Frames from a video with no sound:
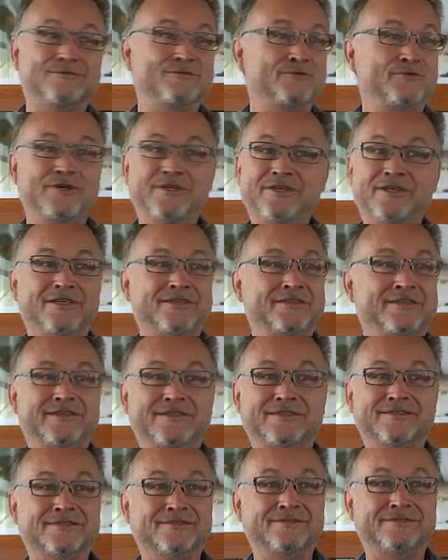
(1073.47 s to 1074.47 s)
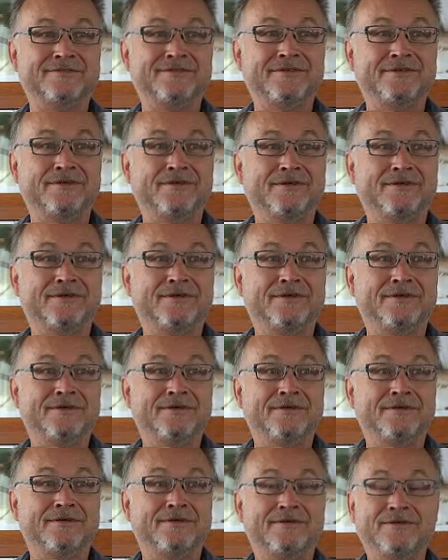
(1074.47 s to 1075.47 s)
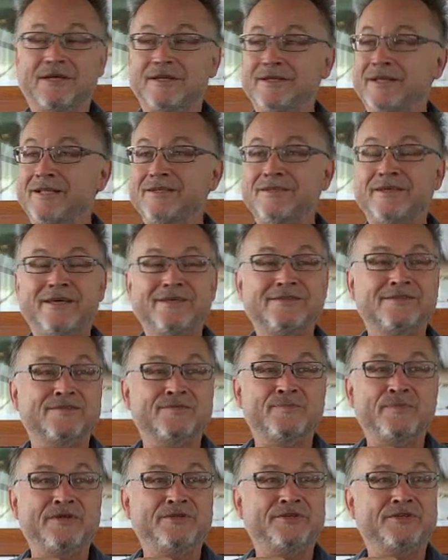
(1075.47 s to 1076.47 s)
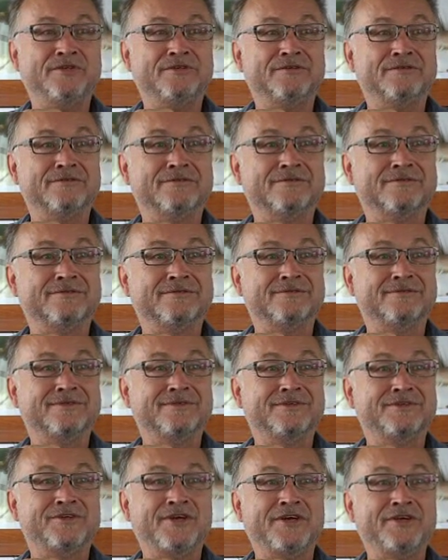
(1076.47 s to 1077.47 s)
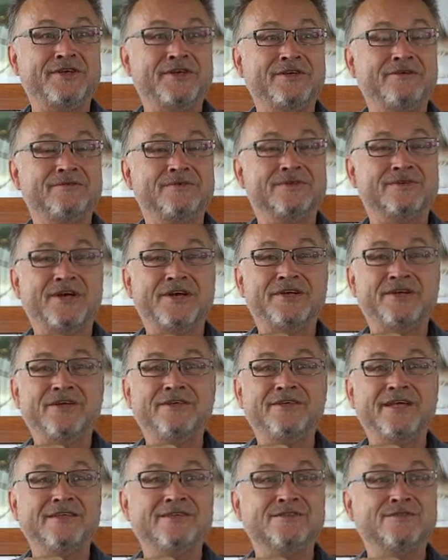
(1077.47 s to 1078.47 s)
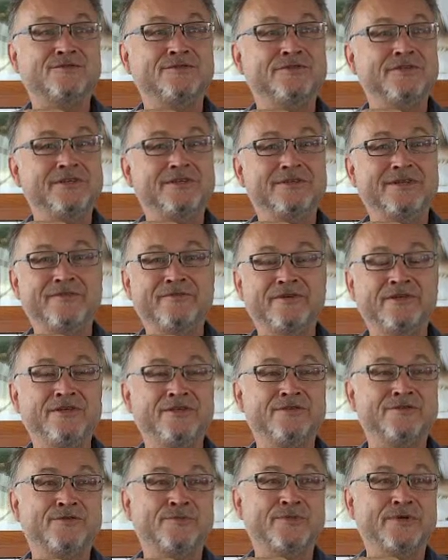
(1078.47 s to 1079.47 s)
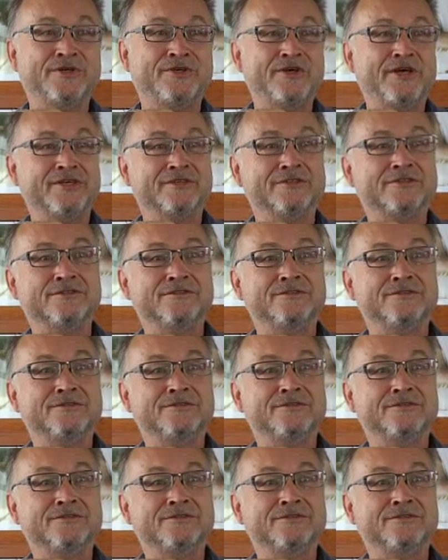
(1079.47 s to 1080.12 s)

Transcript: you are a nutcase. Sure, nutcase. A nutcase is meeting. Yeah. Cracking, cracking nuts who need, never need to be cracked.